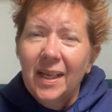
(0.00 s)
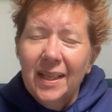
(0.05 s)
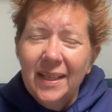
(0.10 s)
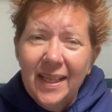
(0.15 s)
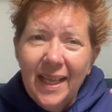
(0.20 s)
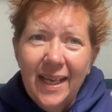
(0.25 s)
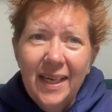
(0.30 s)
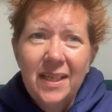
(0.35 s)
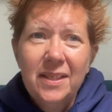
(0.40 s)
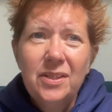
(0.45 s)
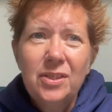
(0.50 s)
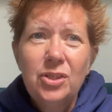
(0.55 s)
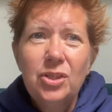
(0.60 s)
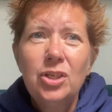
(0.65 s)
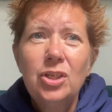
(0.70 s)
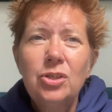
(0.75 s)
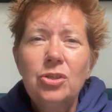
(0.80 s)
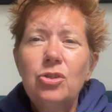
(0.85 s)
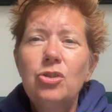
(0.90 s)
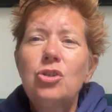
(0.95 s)
that is
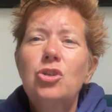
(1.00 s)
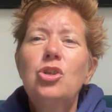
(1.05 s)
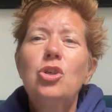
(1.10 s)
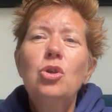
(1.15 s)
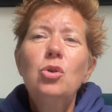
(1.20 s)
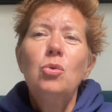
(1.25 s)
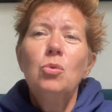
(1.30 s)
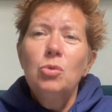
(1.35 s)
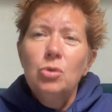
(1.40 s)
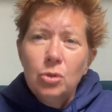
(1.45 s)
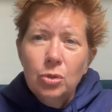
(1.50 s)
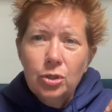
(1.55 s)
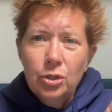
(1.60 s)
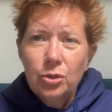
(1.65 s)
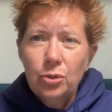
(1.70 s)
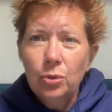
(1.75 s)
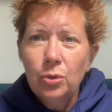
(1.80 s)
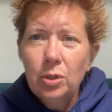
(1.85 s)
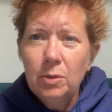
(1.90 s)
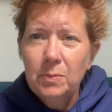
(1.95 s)
just due to
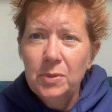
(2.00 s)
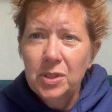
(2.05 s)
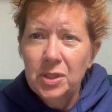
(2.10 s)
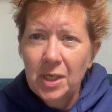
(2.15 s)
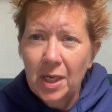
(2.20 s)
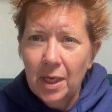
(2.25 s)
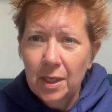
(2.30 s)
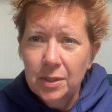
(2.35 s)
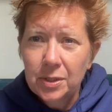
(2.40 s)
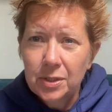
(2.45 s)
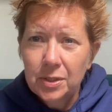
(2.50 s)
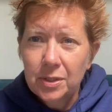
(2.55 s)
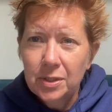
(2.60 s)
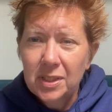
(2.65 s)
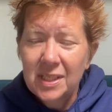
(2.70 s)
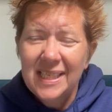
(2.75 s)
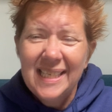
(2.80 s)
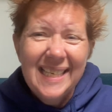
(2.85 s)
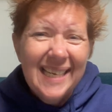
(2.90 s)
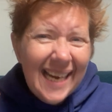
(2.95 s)

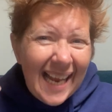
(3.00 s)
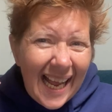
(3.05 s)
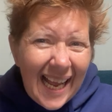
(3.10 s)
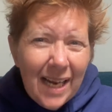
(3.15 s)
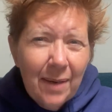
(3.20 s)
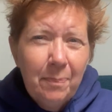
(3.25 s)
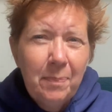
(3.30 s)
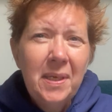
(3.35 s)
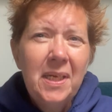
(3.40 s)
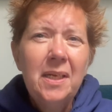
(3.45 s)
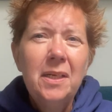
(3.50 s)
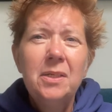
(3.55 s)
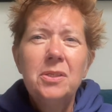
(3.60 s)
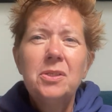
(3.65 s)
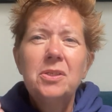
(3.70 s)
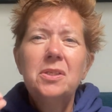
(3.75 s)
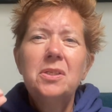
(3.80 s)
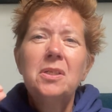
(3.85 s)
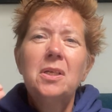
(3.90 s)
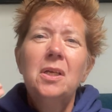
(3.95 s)
circumstances, not
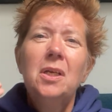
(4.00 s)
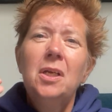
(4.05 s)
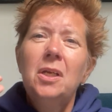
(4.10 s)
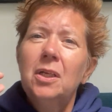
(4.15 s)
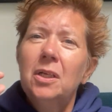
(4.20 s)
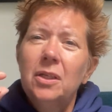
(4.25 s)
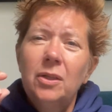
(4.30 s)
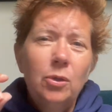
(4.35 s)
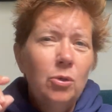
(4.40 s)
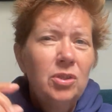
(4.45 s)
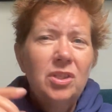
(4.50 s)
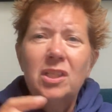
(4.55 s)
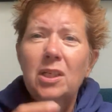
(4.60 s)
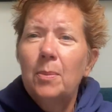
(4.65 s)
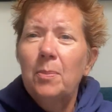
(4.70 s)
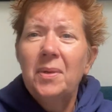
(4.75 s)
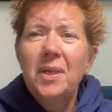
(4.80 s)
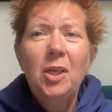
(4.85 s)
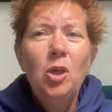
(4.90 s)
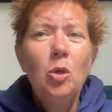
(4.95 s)
because there's
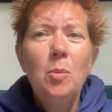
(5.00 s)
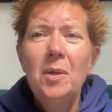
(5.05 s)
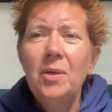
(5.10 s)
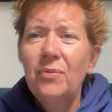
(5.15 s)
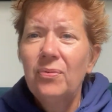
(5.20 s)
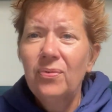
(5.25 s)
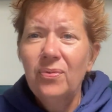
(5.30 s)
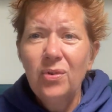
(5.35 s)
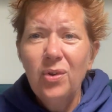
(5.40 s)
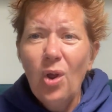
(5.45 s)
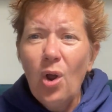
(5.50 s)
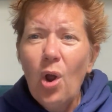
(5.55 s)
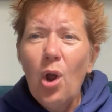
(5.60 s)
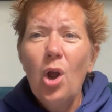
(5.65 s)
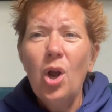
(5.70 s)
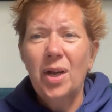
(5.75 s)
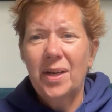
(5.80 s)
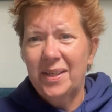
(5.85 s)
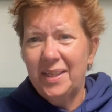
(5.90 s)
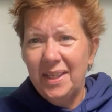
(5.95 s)
some human
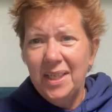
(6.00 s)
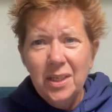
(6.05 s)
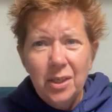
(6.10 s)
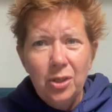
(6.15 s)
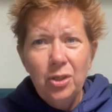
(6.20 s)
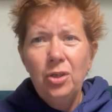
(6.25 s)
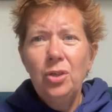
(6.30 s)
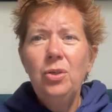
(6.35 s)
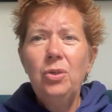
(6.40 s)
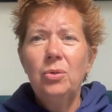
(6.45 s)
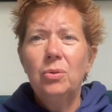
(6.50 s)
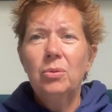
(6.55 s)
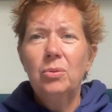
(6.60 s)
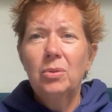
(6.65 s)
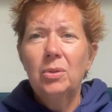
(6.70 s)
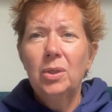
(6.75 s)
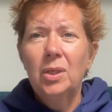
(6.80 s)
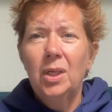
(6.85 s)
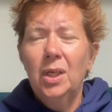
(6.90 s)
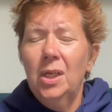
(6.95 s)
flaw in you.
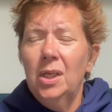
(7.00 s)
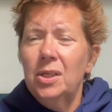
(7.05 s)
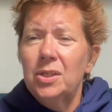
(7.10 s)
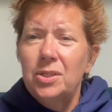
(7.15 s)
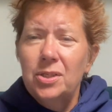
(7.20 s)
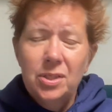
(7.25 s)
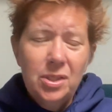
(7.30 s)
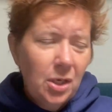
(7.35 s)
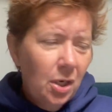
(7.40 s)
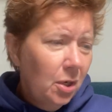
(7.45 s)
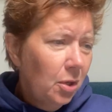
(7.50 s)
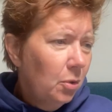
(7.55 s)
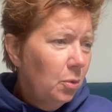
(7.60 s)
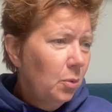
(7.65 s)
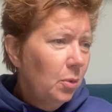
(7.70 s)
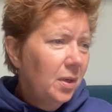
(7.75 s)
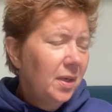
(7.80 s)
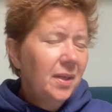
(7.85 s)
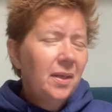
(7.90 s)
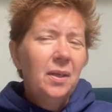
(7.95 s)

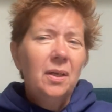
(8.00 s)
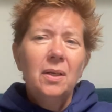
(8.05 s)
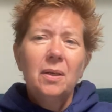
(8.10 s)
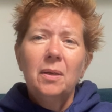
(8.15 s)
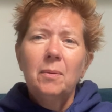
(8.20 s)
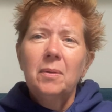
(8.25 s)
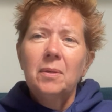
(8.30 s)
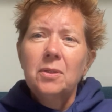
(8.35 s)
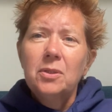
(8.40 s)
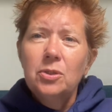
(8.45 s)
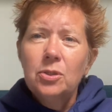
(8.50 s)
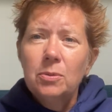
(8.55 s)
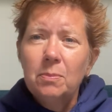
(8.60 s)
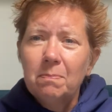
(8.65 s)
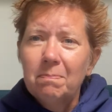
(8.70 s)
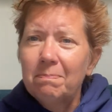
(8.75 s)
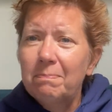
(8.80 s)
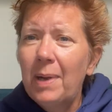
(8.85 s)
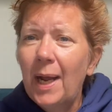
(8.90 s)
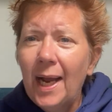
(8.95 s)
So
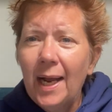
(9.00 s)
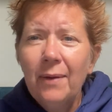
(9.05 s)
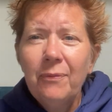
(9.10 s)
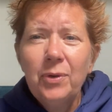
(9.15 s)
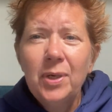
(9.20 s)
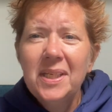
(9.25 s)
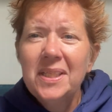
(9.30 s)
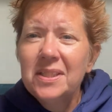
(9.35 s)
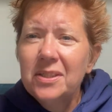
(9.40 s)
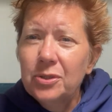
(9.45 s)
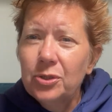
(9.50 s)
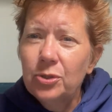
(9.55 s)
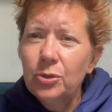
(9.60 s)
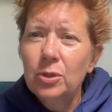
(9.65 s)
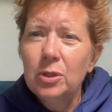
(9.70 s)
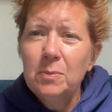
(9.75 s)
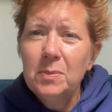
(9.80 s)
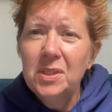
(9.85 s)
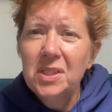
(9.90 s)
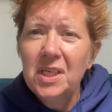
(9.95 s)
poverty is a
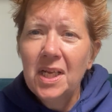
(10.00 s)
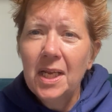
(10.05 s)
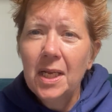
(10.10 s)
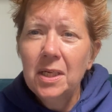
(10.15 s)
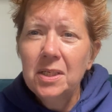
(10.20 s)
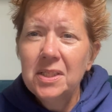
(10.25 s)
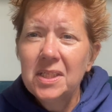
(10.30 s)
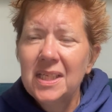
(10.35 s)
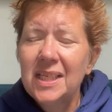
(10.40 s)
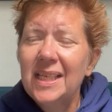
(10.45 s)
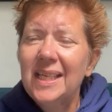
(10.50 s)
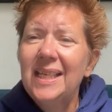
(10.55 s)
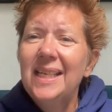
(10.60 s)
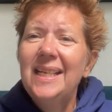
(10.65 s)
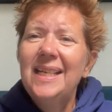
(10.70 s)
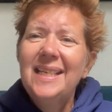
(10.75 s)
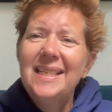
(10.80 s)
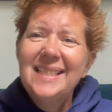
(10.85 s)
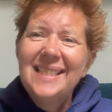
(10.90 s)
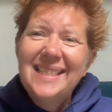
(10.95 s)
circumstance.
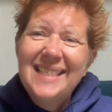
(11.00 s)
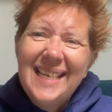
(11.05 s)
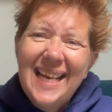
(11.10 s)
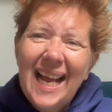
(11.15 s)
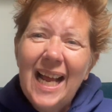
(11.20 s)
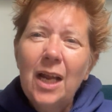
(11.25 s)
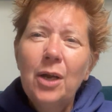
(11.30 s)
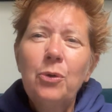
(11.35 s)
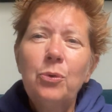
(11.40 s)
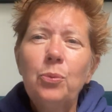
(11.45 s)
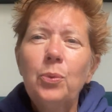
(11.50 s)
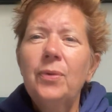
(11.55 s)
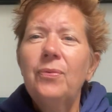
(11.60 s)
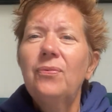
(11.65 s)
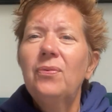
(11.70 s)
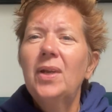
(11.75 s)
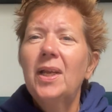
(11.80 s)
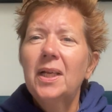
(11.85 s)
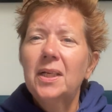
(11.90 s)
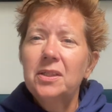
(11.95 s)
It is not
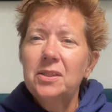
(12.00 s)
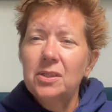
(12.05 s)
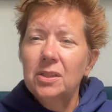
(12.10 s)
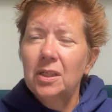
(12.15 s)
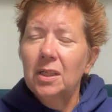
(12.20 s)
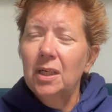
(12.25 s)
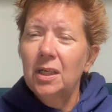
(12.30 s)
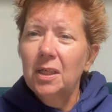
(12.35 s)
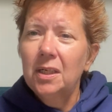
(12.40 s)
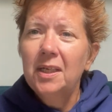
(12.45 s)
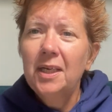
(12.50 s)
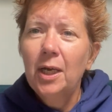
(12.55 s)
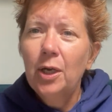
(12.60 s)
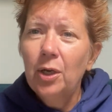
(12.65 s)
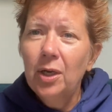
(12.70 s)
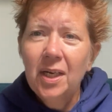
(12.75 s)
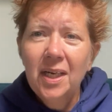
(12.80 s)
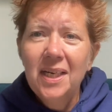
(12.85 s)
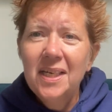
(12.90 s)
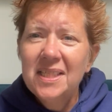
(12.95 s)
reflect a
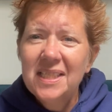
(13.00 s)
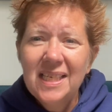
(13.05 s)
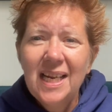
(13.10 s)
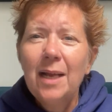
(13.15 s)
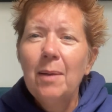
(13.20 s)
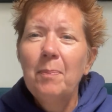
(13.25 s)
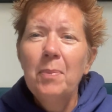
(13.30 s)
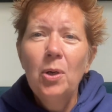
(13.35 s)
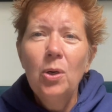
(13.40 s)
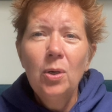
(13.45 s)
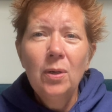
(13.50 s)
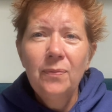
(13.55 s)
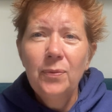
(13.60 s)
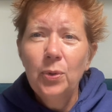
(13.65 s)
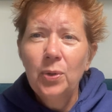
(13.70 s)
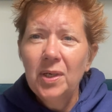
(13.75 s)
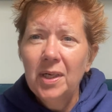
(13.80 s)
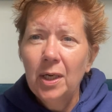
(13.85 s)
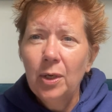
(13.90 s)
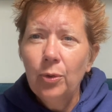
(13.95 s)
care. It is not part of
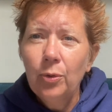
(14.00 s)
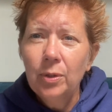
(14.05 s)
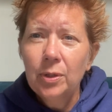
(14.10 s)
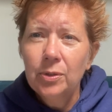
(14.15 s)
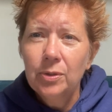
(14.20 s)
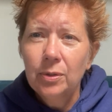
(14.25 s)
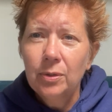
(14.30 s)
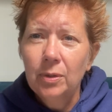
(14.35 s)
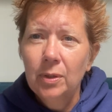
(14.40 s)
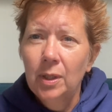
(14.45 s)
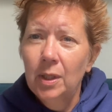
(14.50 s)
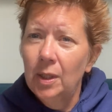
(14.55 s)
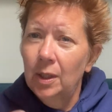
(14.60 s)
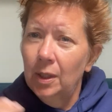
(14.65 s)
your character.